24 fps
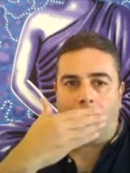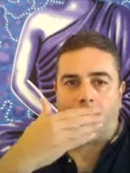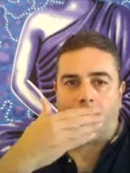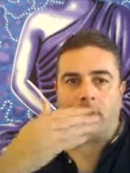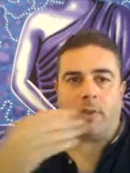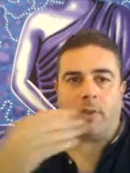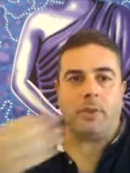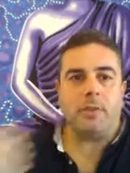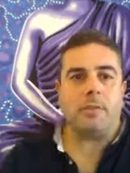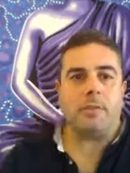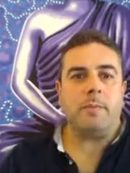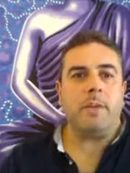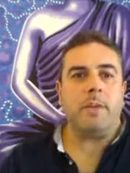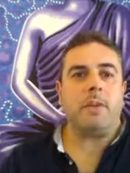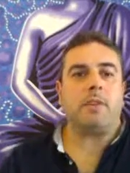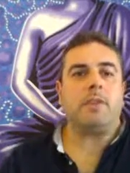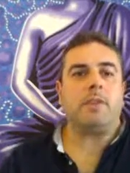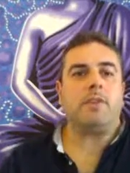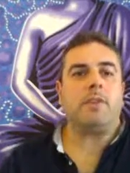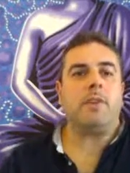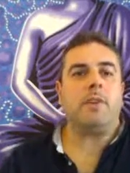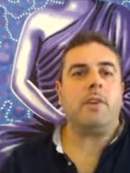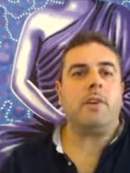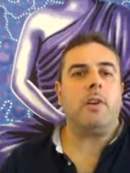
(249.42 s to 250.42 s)
excuse me,
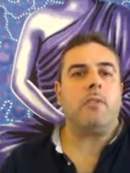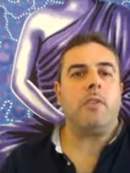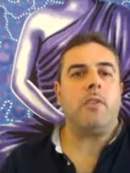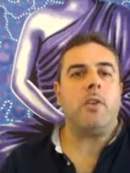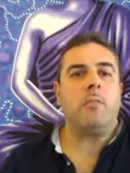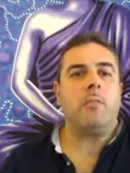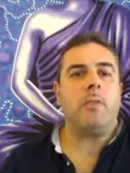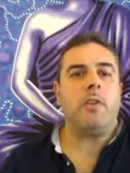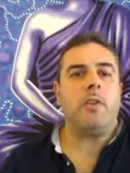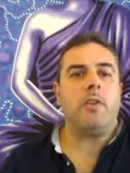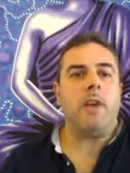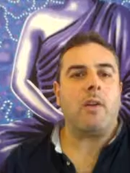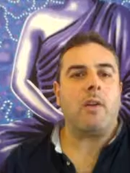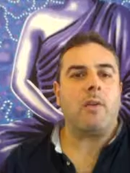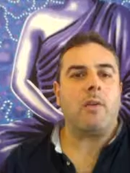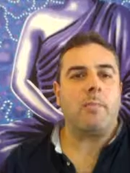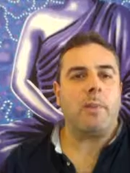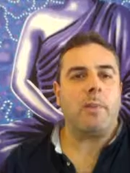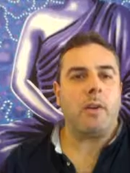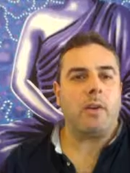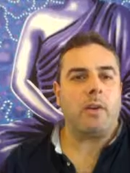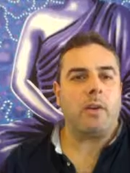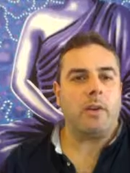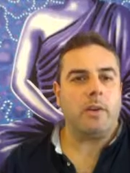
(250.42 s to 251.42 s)
certain
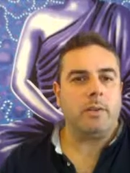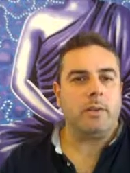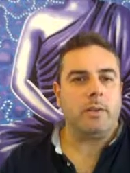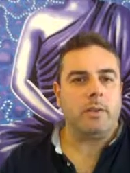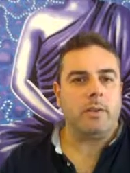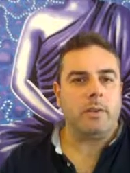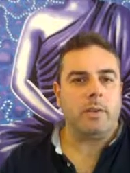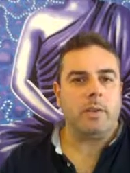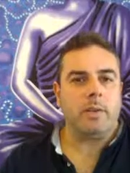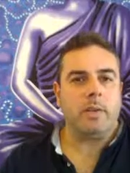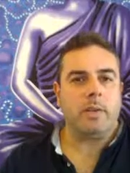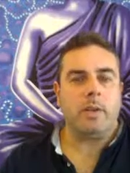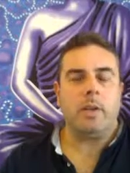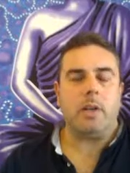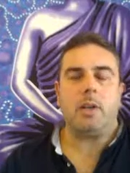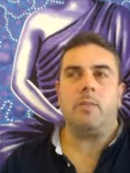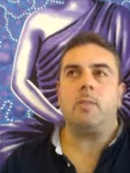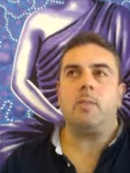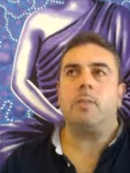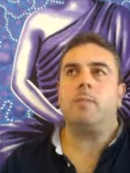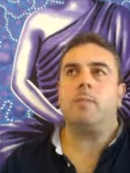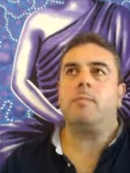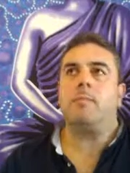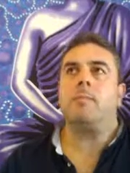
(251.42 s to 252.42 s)
aromatherapy oils, you
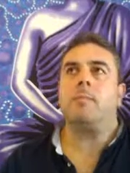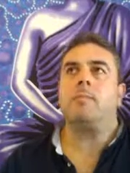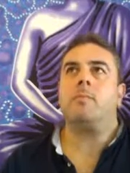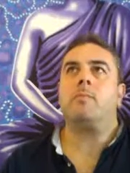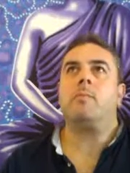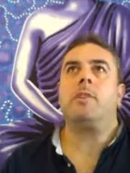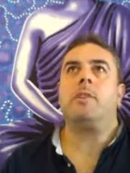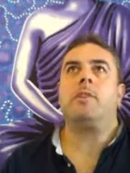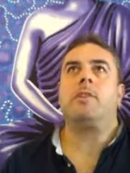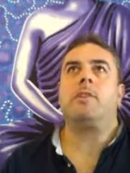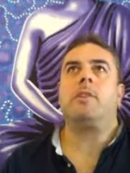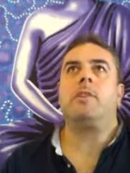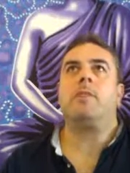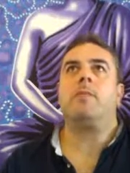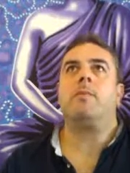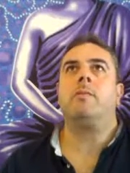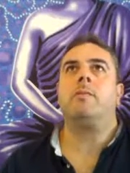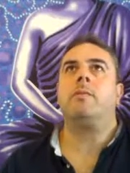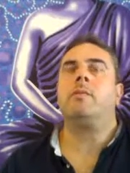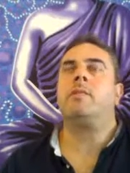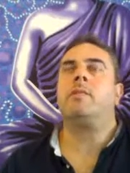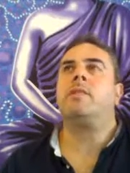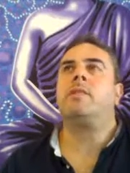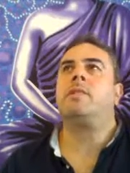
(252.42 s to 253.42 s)
know, which can
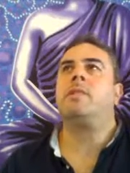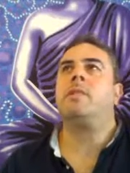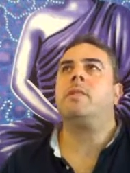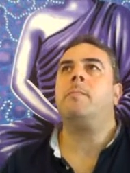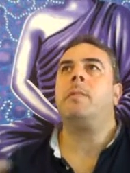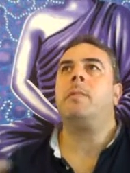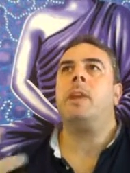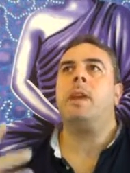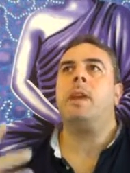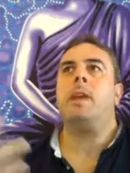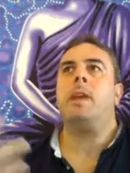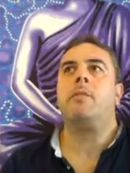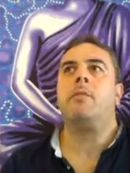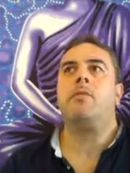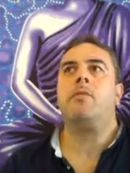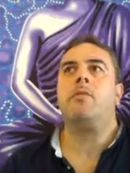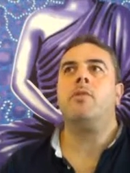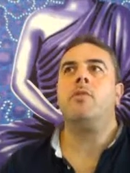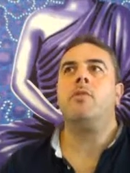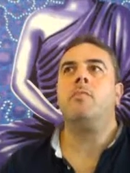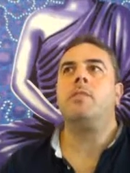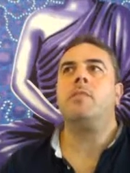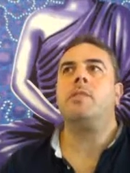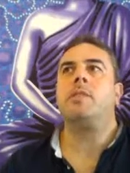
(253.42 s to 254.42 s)
stimulate the
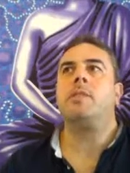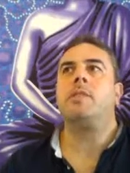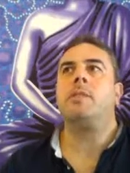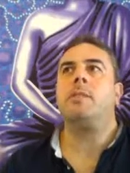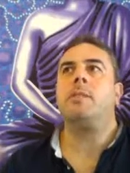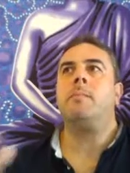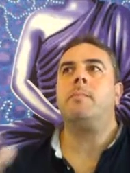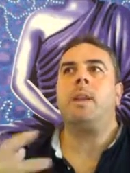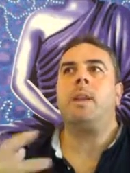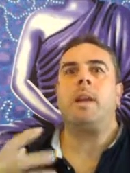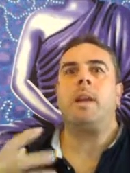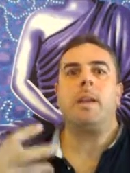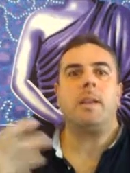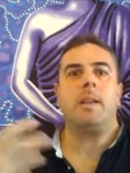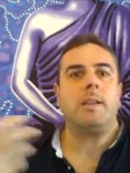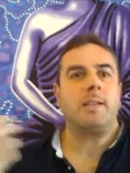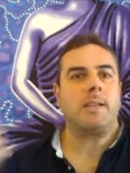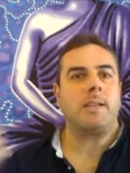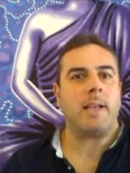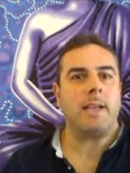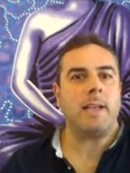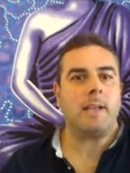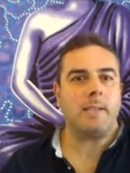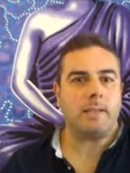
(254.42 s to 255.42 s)
room and stimulate your
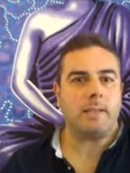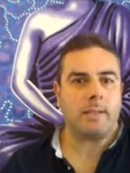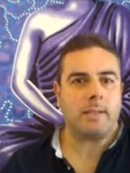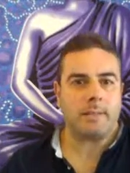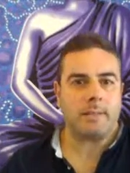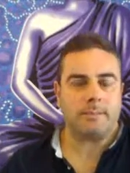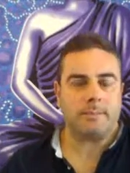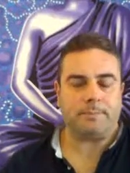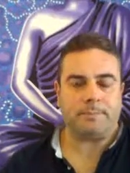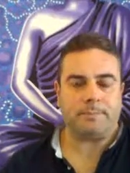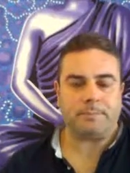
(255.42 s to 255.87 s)
sense.